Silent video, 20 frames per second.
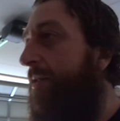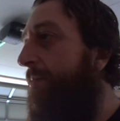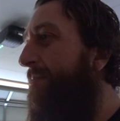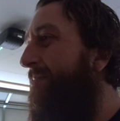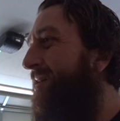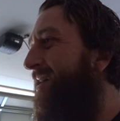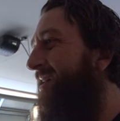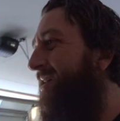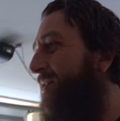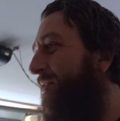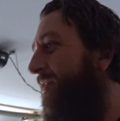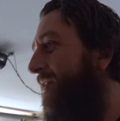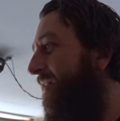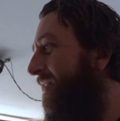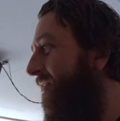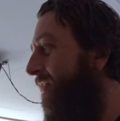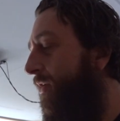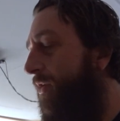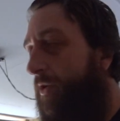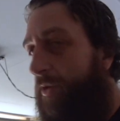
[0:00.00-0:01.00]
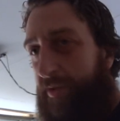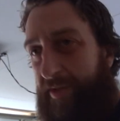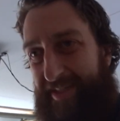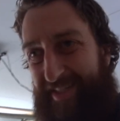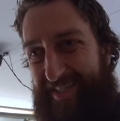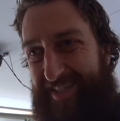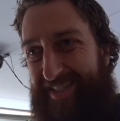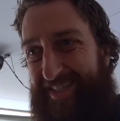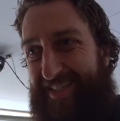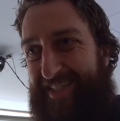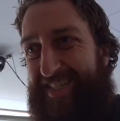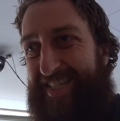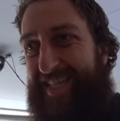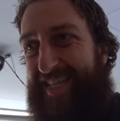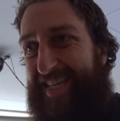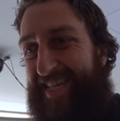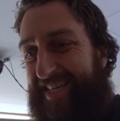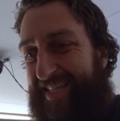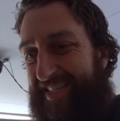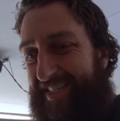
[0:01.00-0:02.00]
the Mario
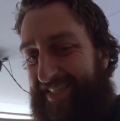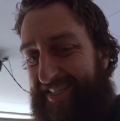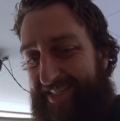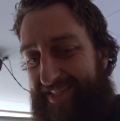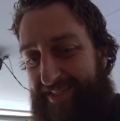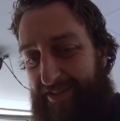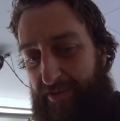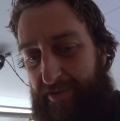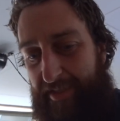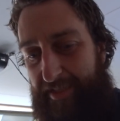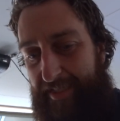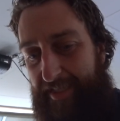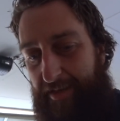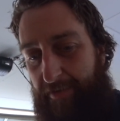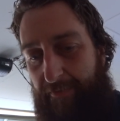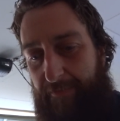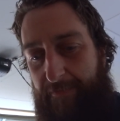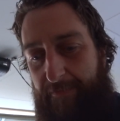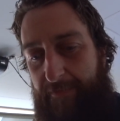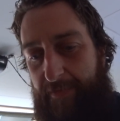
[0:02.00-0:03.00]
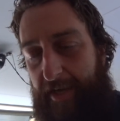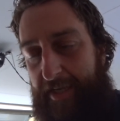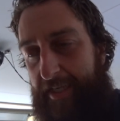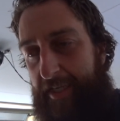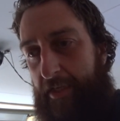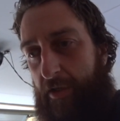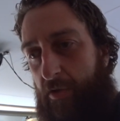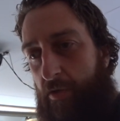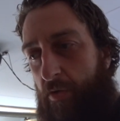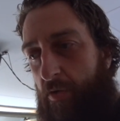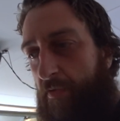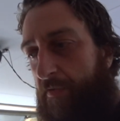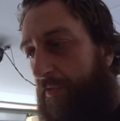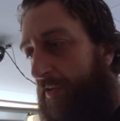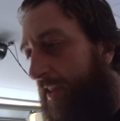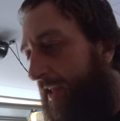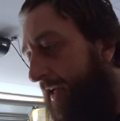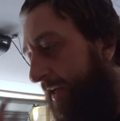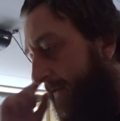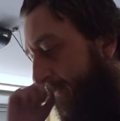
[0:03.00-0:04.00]
DS, I still didn't get a fucking cord for
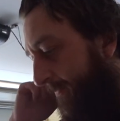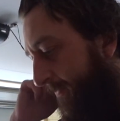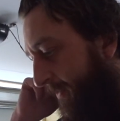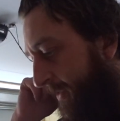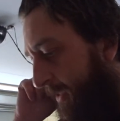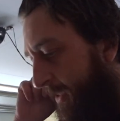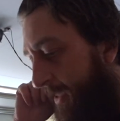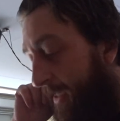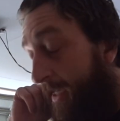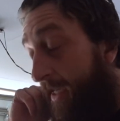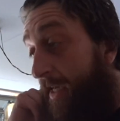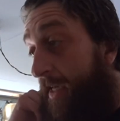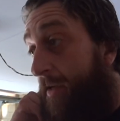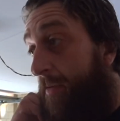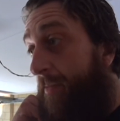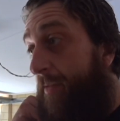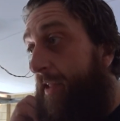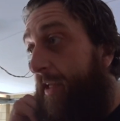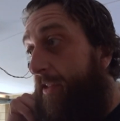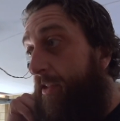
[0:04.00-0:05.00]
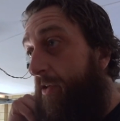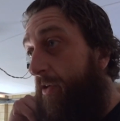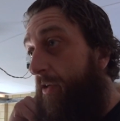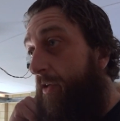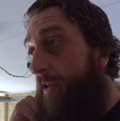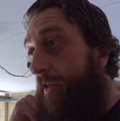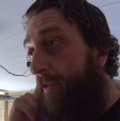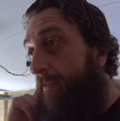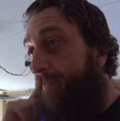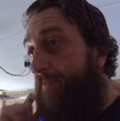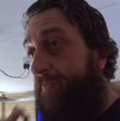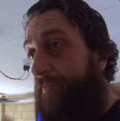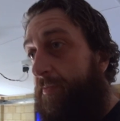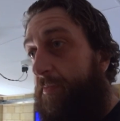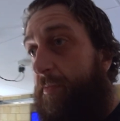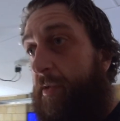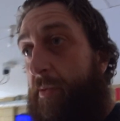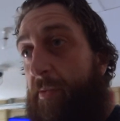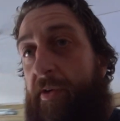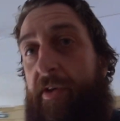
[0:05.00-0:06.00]
that. But that's alright.
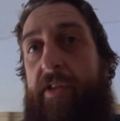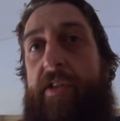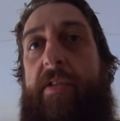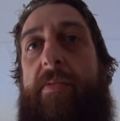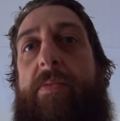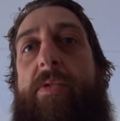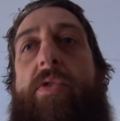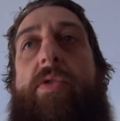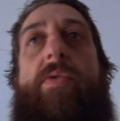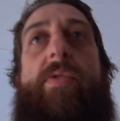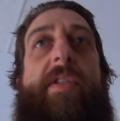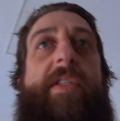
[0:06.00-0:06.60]
But we got some cool